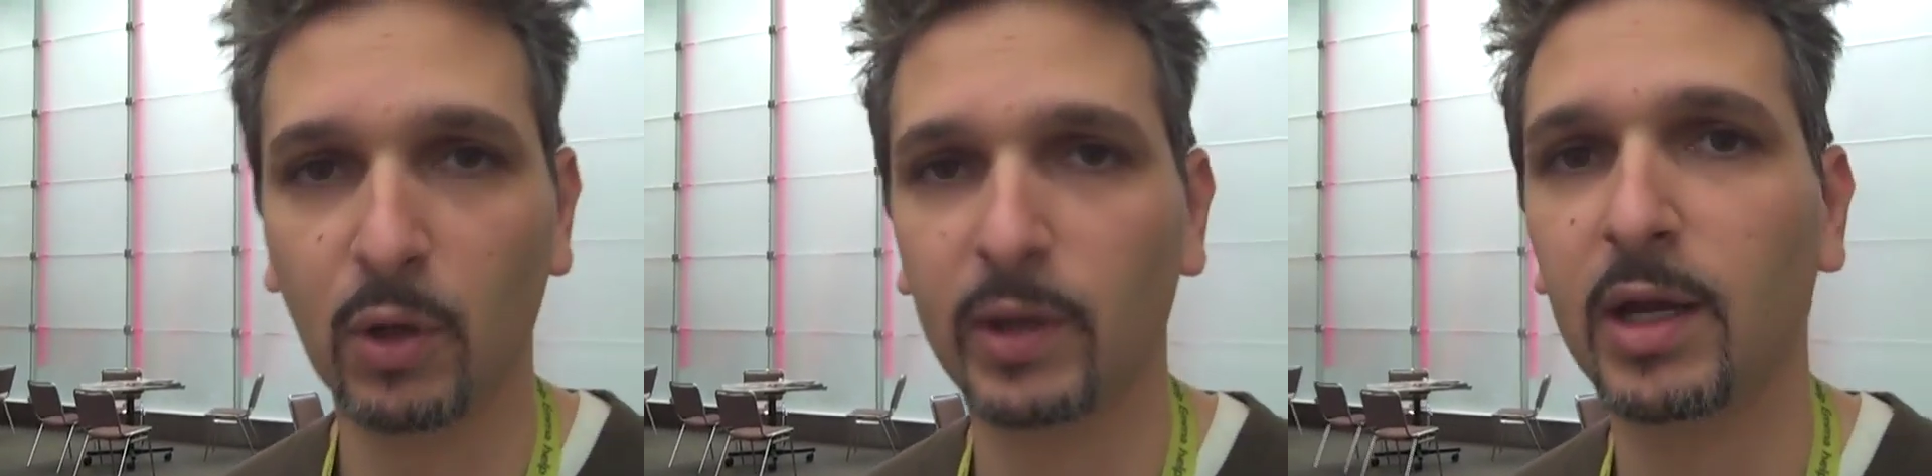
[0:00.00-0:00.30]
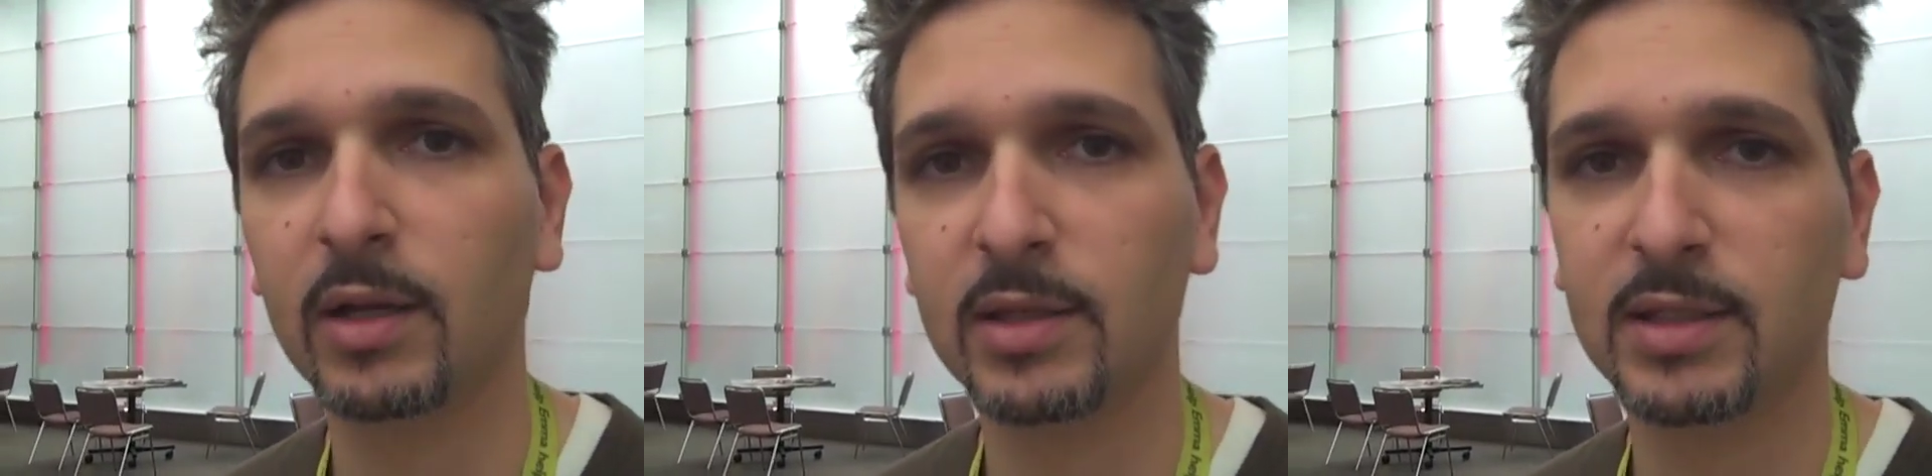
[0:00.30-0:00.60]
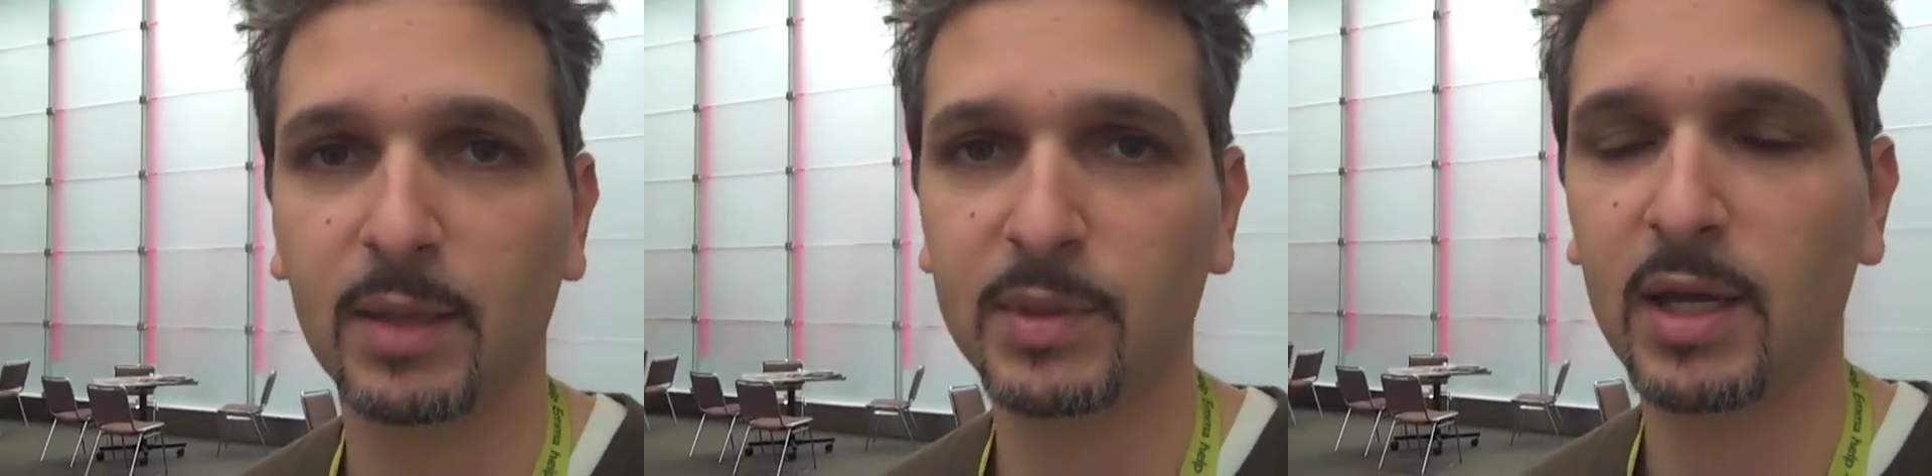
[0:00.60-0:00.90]
going on at the
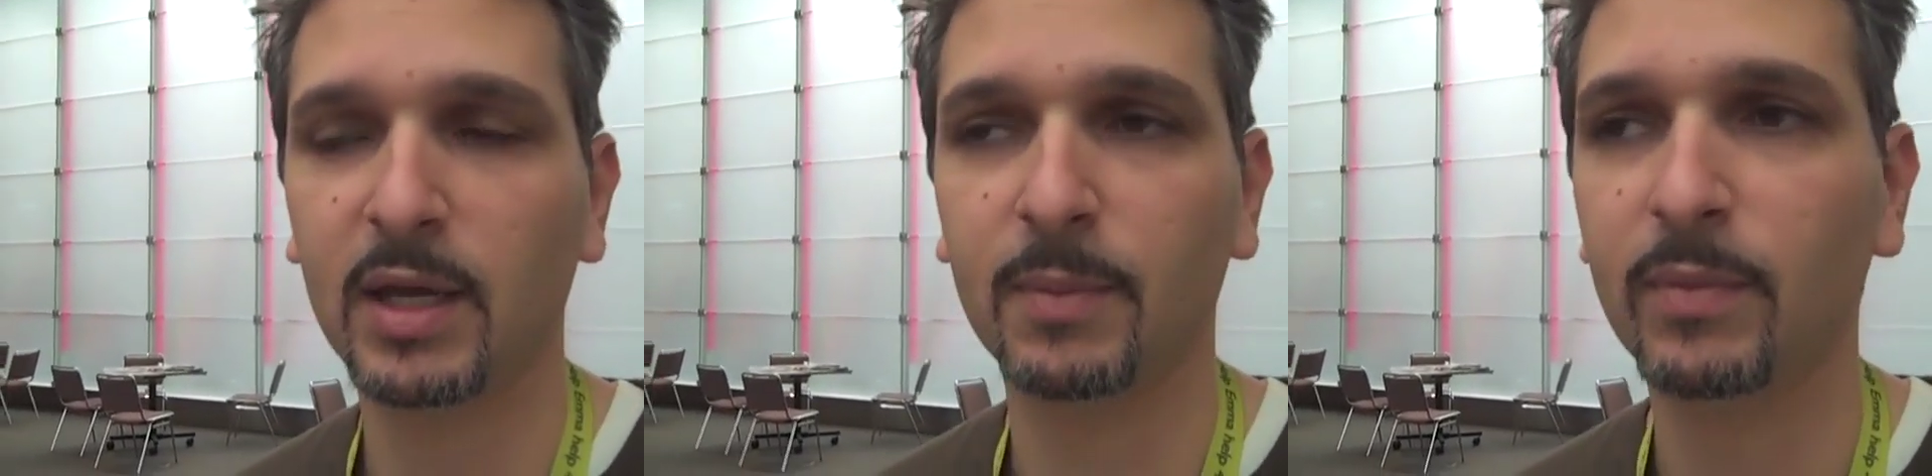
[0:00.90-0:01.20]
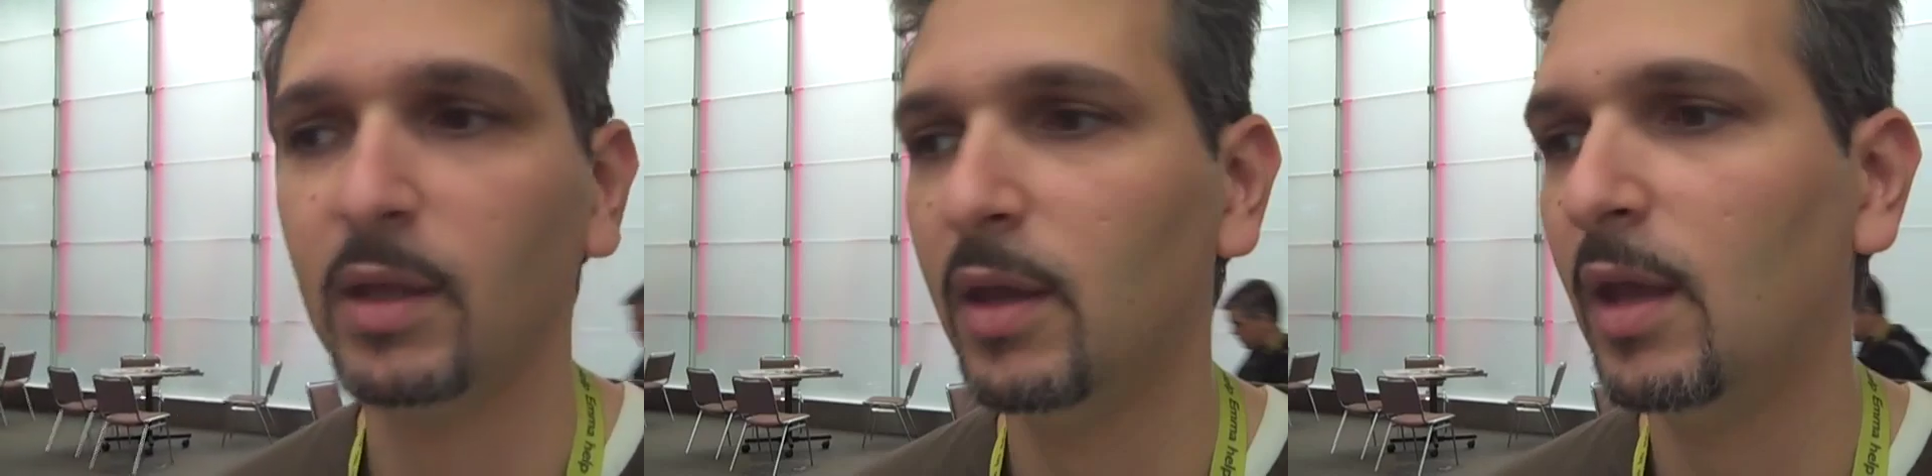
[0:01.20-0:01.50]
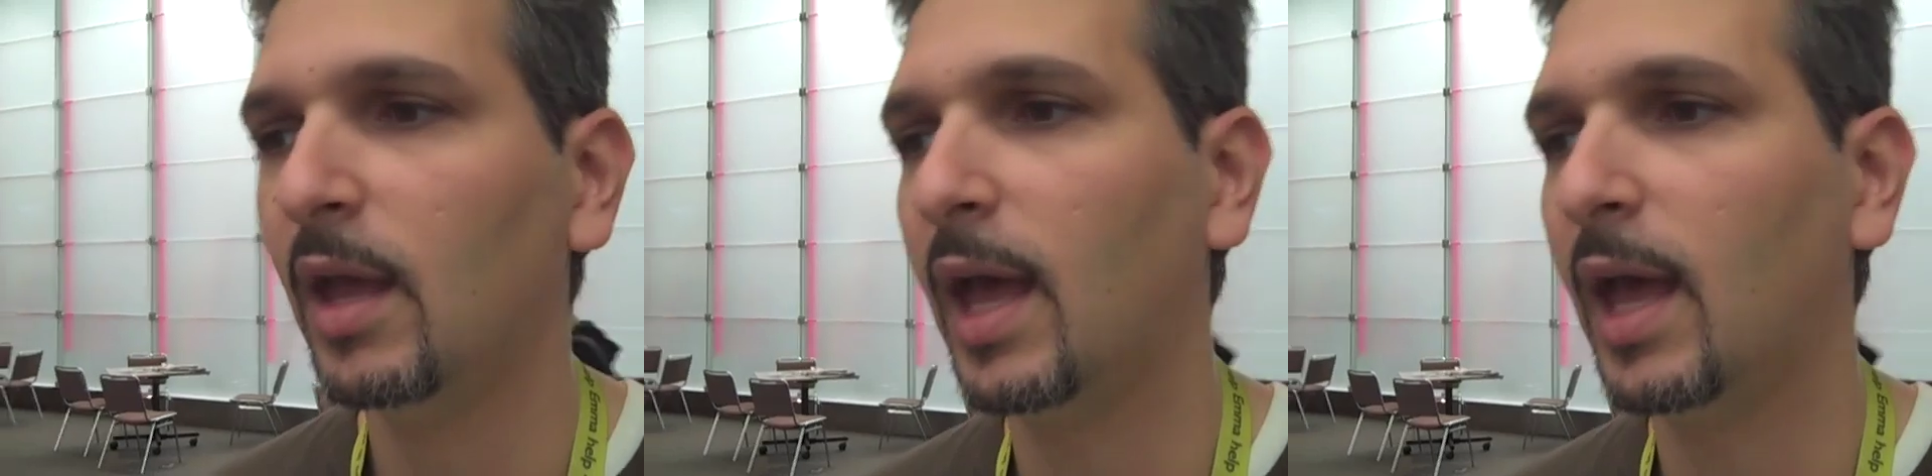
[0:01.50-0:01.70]
same time. Yeah.